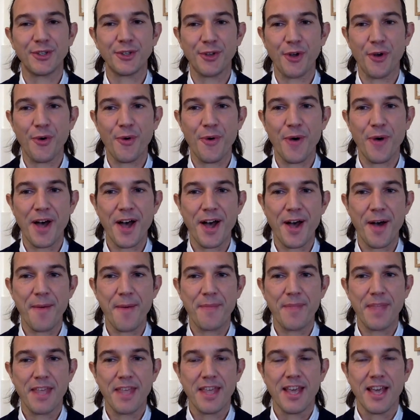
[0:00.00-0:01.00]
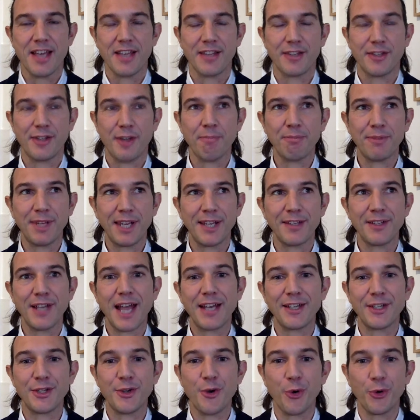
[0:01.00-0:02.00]
So, something
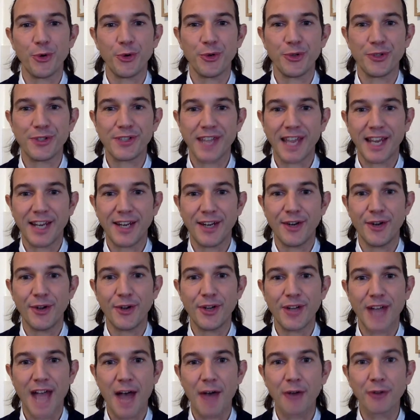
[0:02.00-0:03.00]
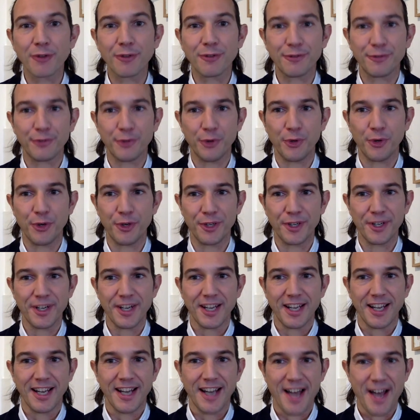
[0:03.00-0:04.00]
that the audience can look out for
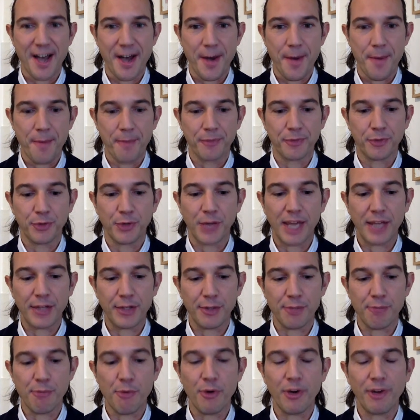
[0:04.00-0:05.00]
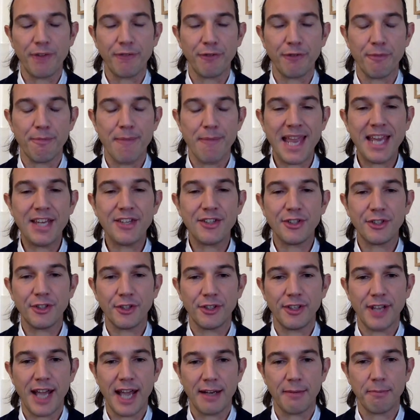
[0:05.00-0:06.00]
to get some more information
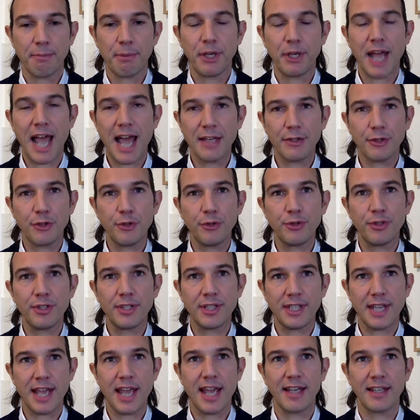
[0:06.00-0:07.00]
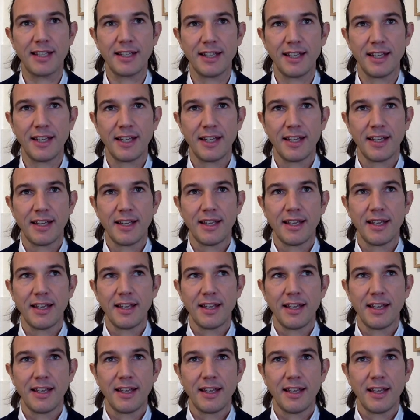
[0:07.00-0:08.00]
on that. But as you said,
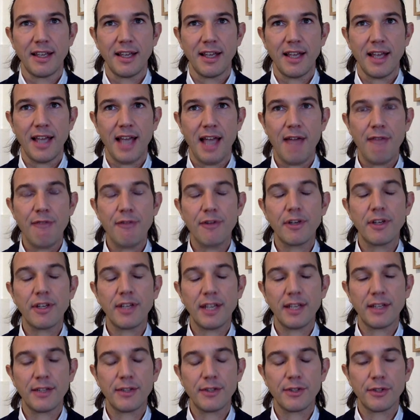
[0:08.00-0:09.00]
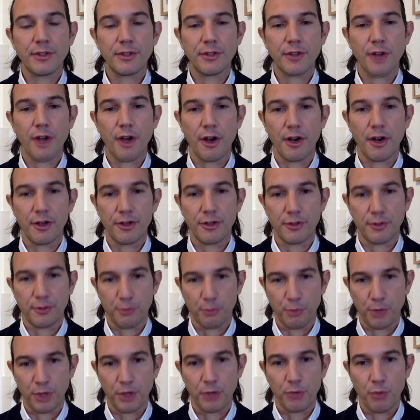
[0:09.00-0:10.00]
everything starts
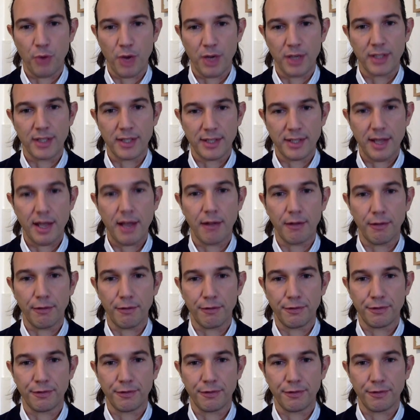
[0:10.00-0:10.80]
with oneself.